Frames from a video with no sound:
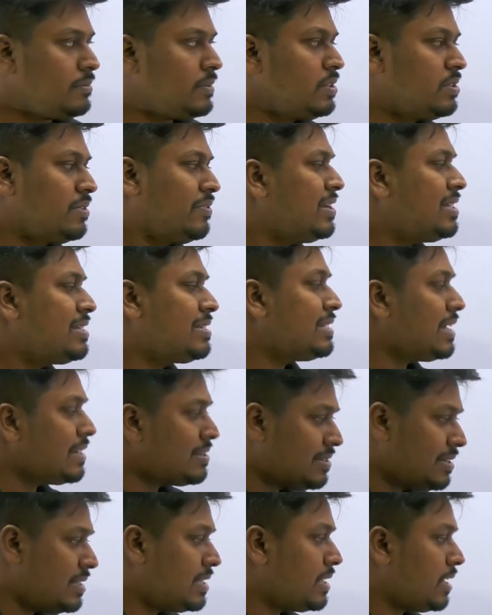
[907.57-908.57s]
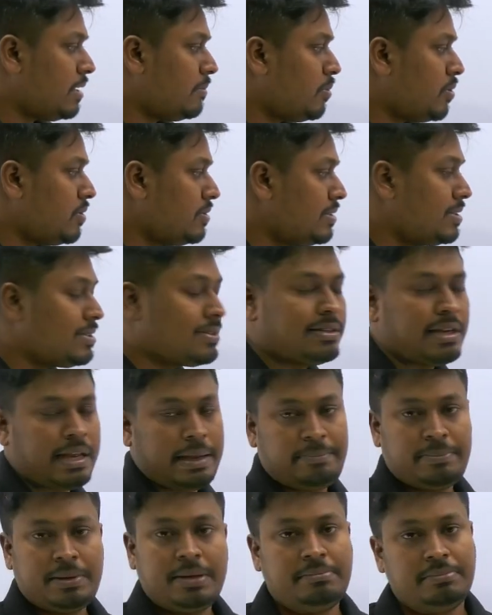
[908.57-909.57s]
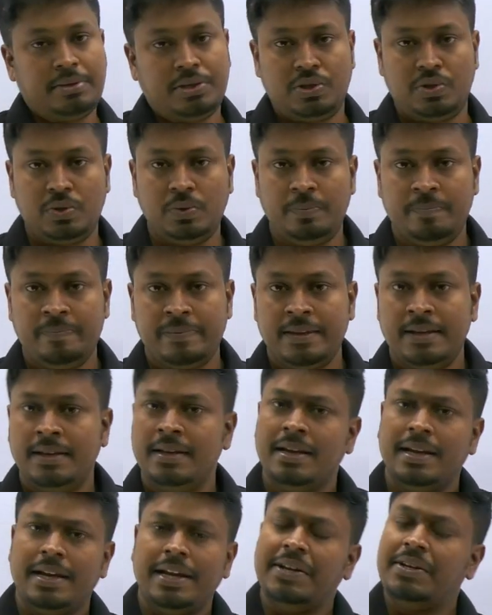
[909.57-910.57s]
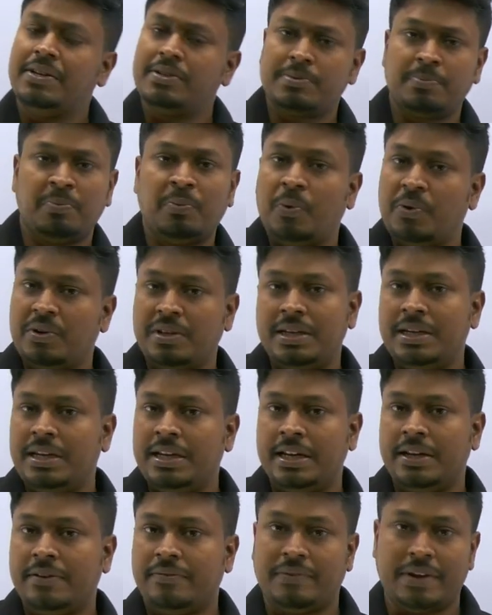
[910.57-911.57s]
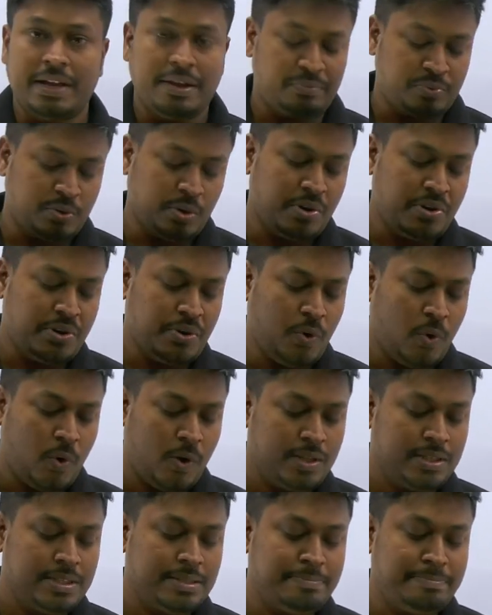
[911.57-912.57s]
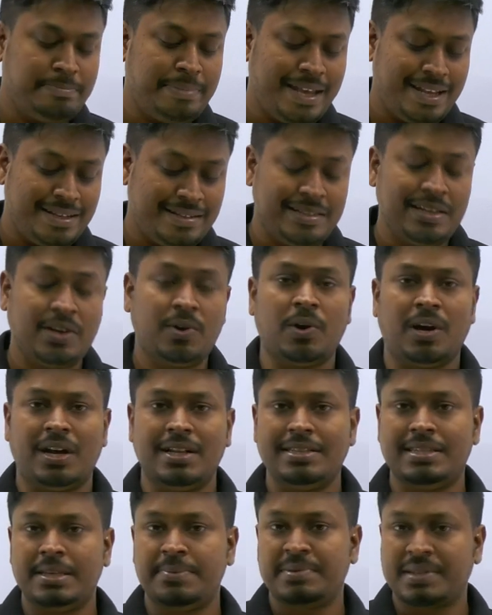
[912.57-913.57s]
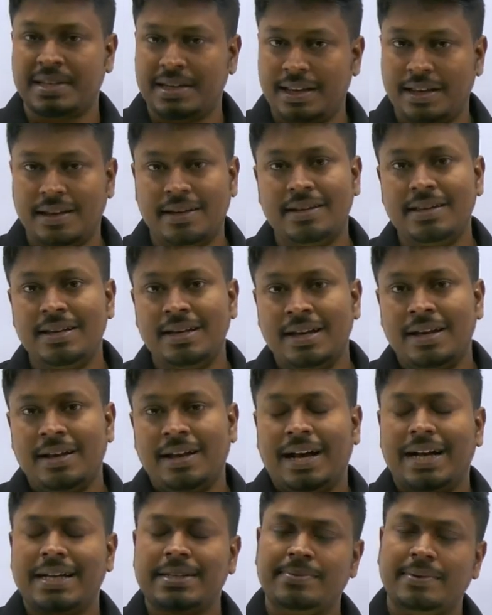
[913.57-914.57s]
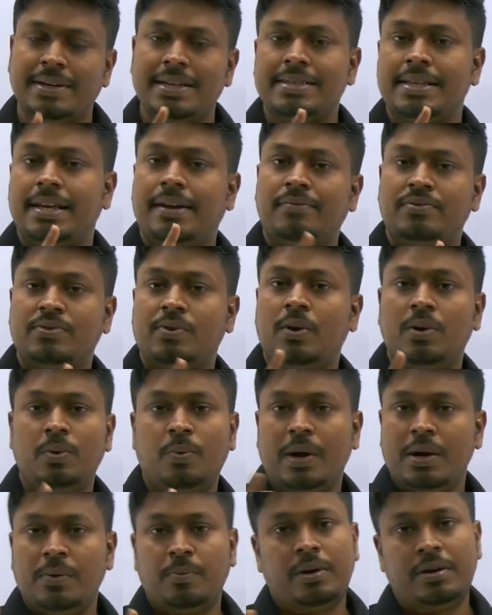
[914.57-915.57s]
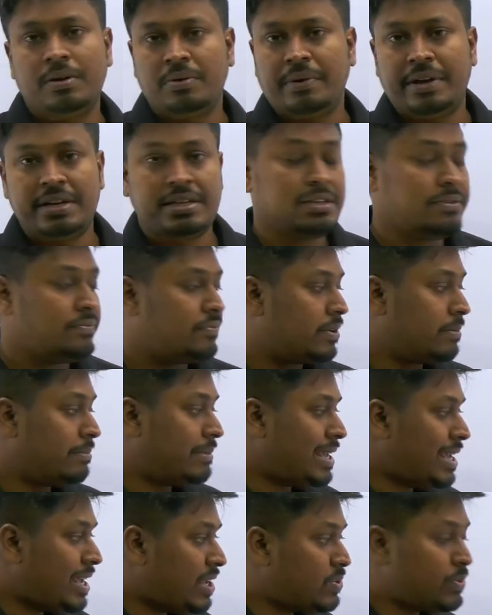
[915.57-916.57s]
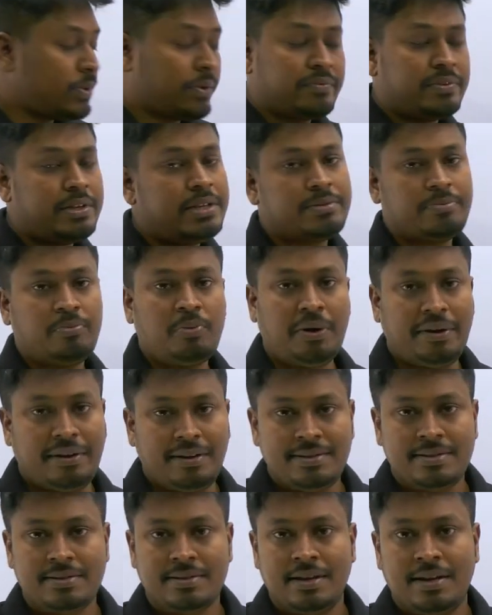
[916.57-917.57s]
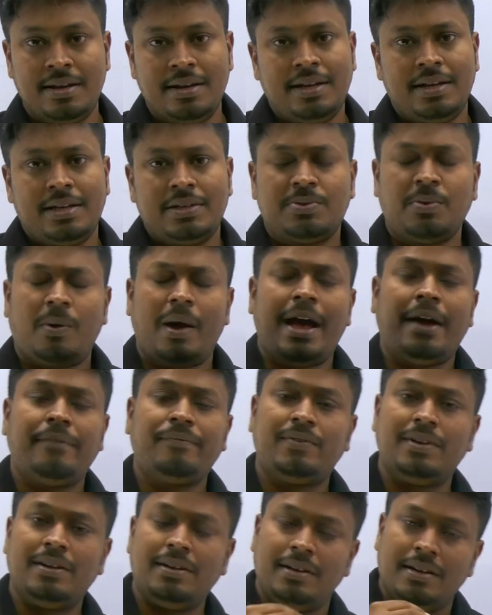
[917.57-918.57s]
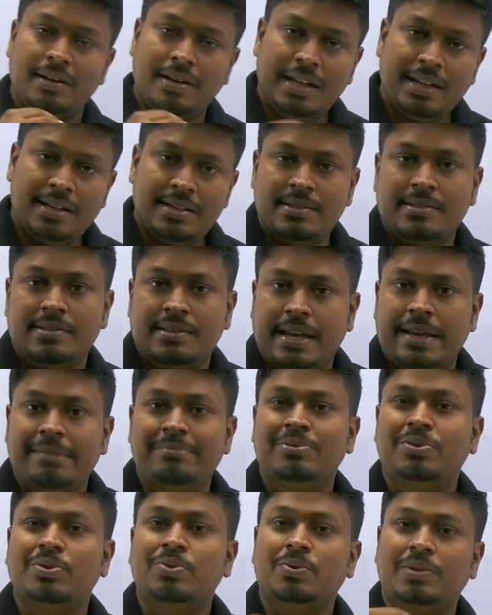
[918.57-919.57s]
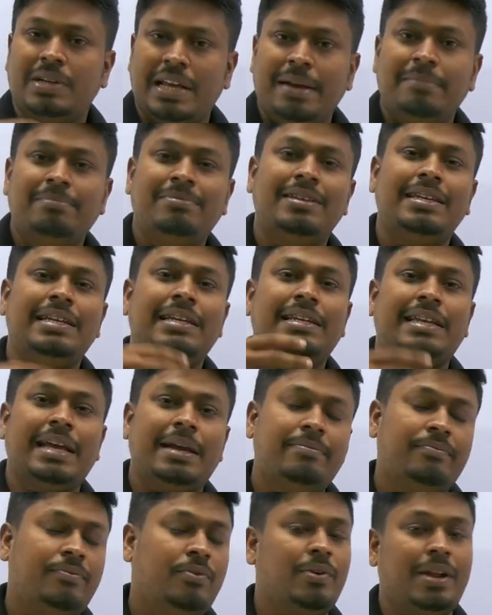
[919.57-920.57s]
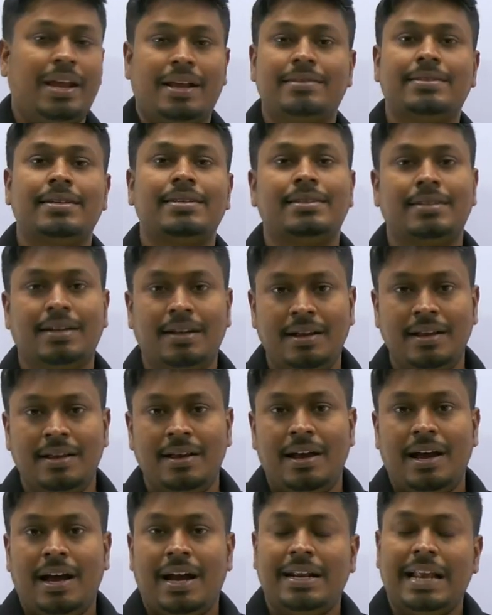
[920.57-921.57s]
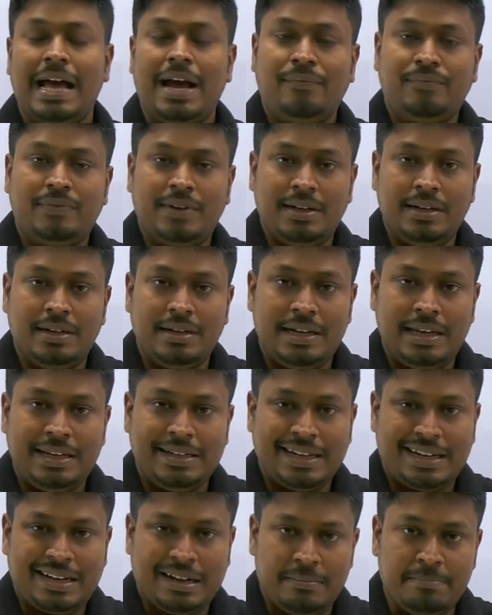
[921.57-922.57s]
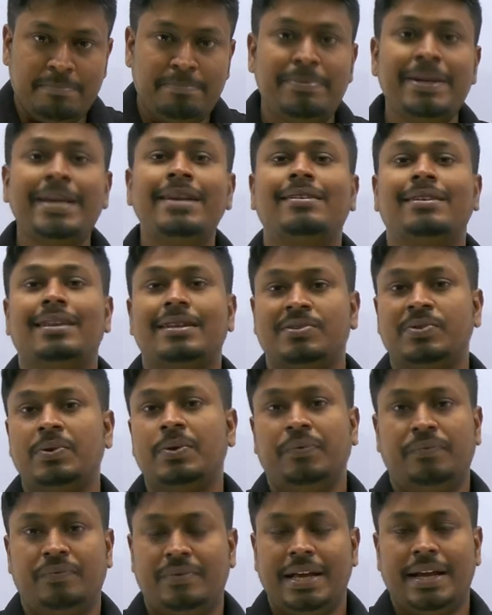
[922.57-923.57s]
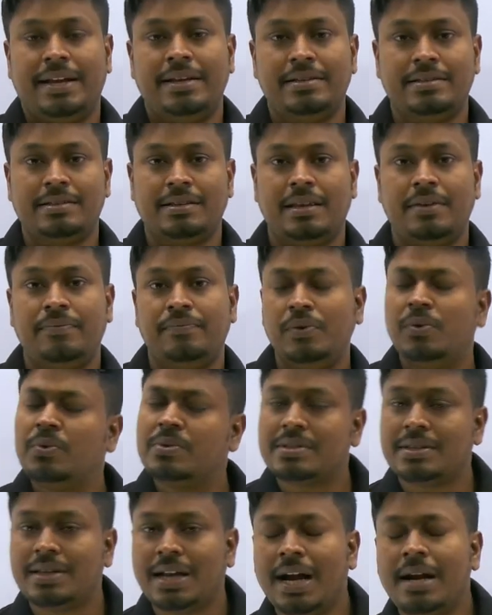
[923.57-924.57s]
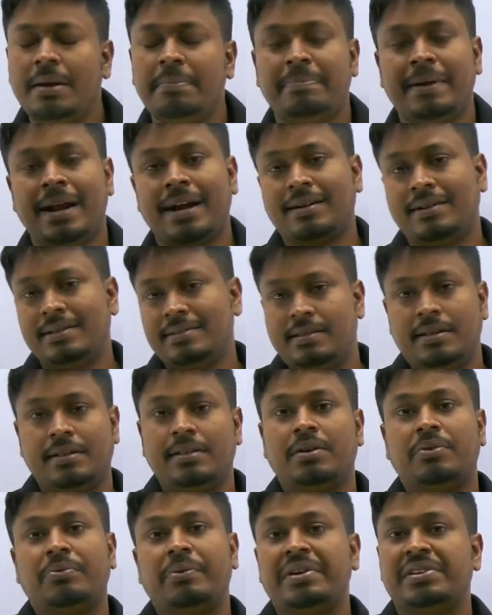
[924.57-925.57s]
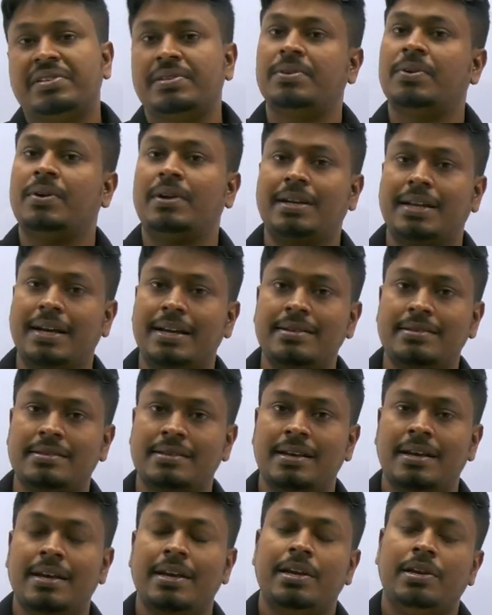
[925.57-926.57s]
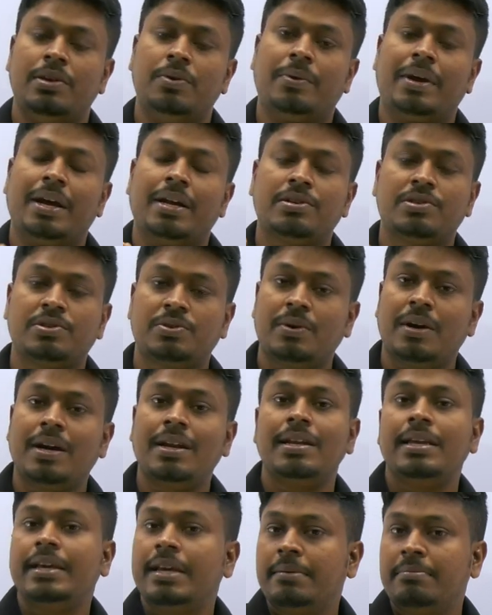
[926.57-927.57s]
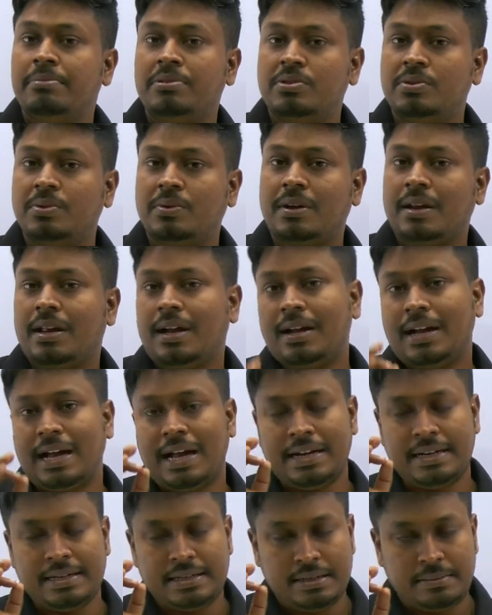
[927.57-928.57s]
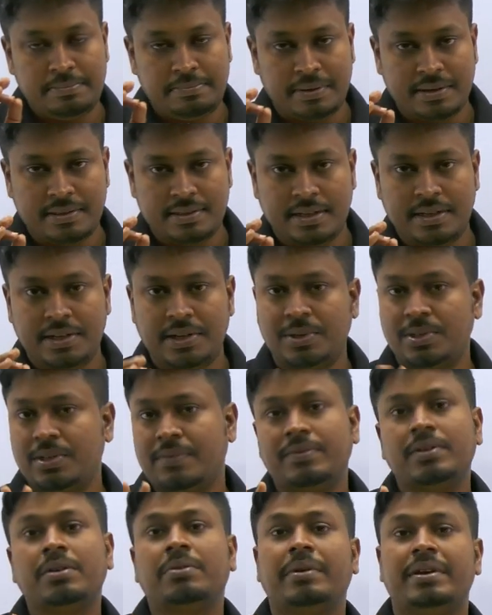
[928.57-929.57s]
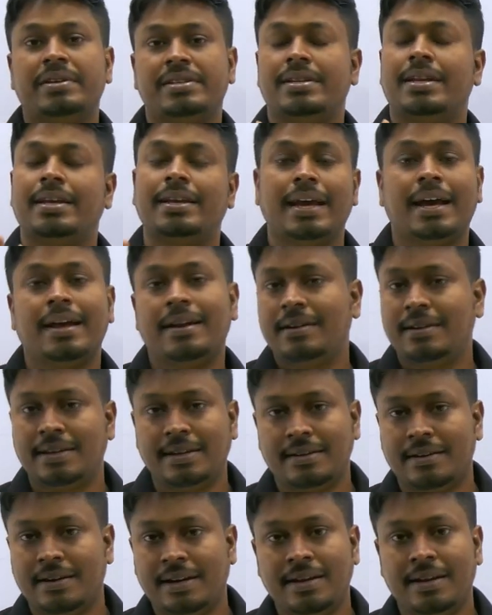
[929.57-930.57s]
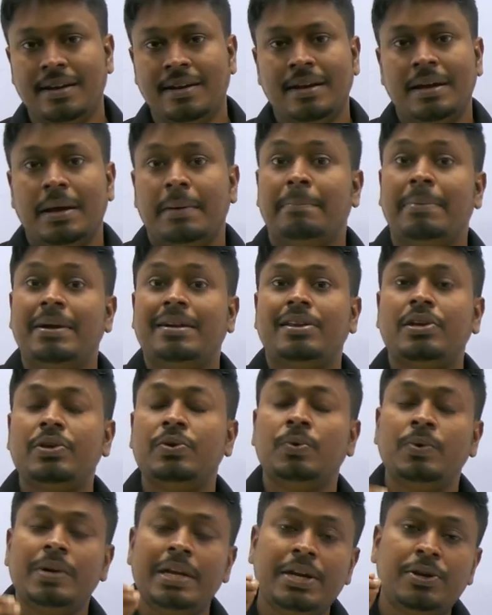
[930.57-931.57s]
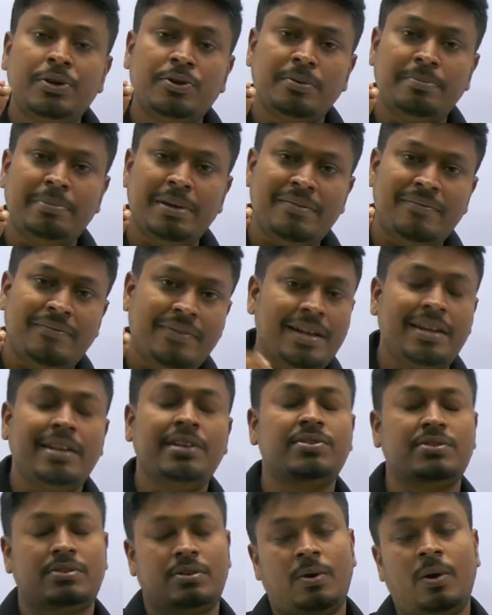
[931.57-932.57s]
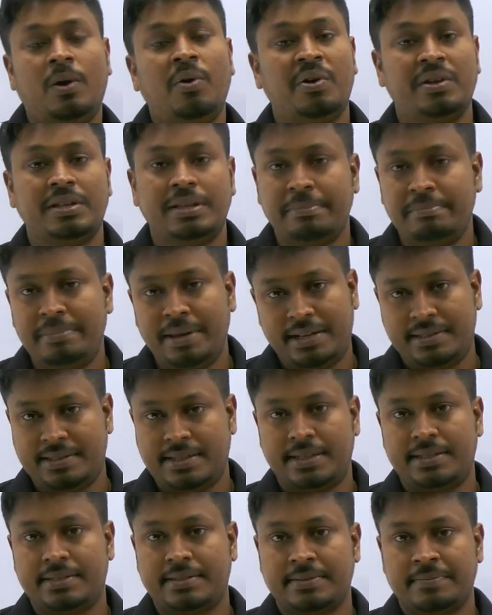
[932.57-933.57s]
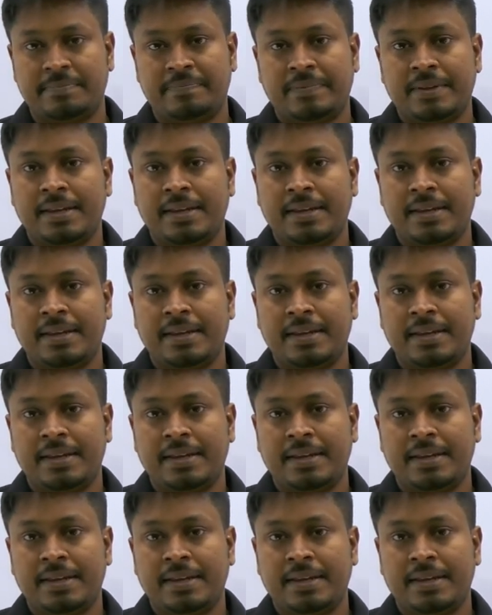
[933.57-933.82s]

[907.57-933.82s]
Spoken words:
So once that's it about this type number 2. It is more than enough. I have taught you all the basic concepts clearly, as well as I have solved one question from each of these models. So after learning this type 2, type 3, type 4, etc., and after learning the complete lesson of dice, if you start practicing the question on dice, you can surely able to crack 100% of the question, I guarantee it, right? But you need to be very strong on the basics.